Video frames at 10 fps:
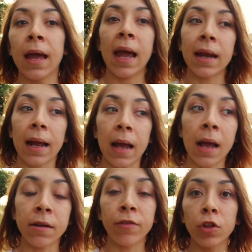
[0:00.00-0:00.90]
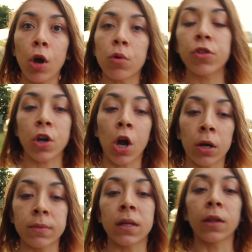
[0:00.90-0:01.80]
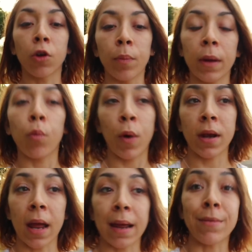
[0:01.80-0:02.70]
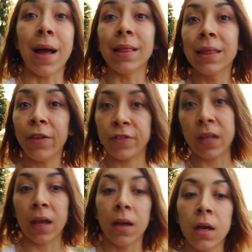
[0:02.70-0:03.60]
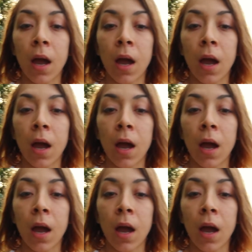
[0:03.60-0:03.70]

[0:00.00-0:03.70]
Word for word: and I kind of lower the carbs a little bit when I am not lifting.